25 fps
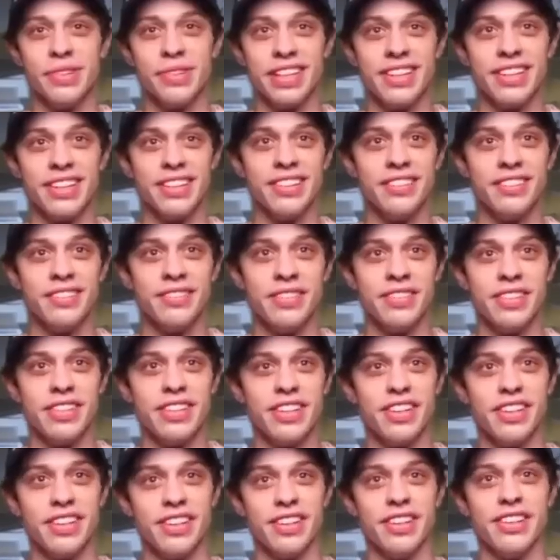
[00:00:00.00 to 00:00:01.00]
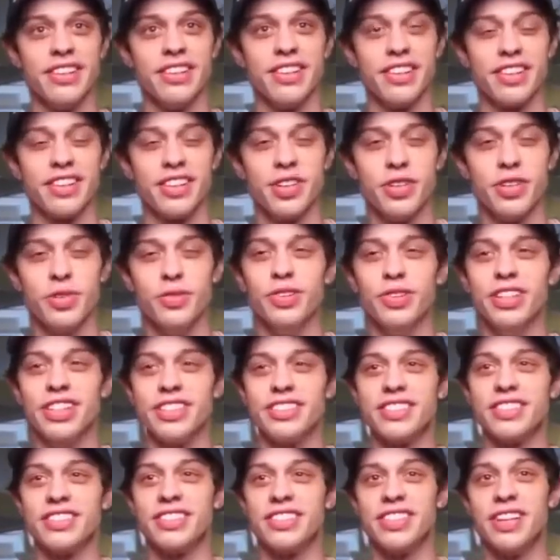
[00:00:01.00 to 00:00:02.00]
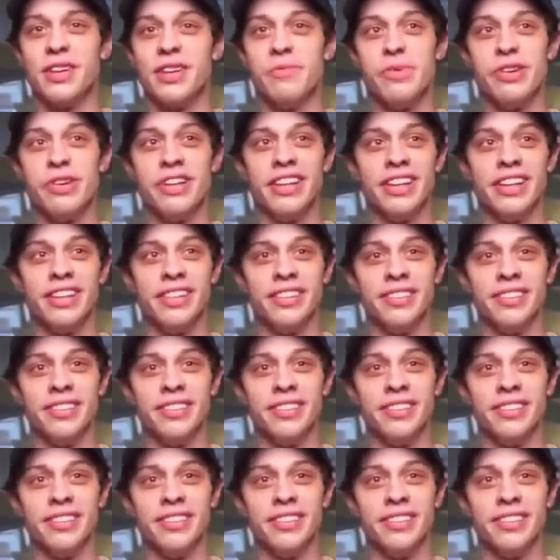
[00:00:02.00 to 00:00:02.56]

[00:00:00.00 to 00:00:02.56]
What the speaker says: like a Q-list celebrity.